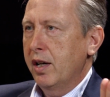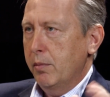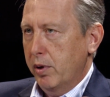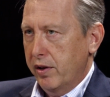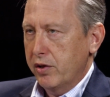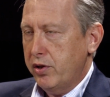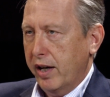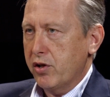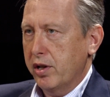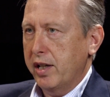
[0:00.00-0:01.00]
But in this
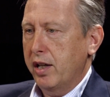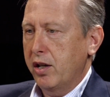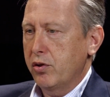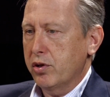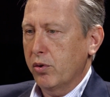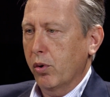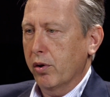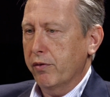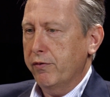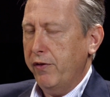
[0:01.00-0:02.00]
section, he uses the
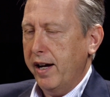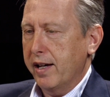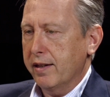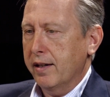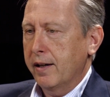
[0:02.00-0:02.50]
word faith.